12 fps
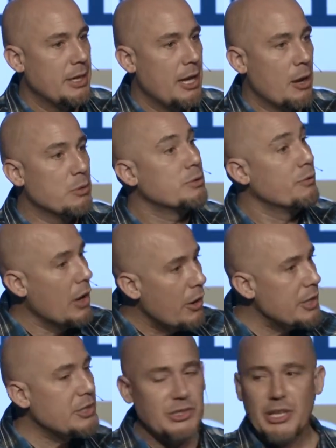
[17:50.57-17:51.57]
It was
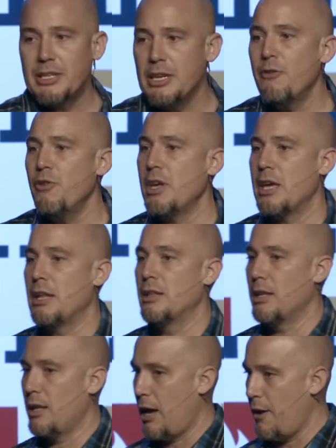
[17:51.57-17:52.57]
very significant in the
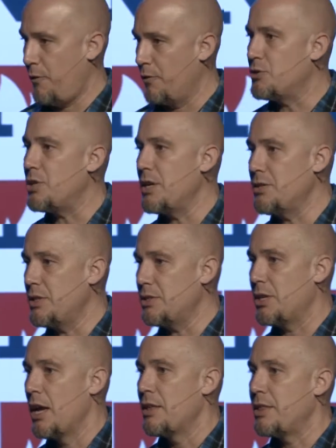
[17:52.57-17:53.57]
life of Jesus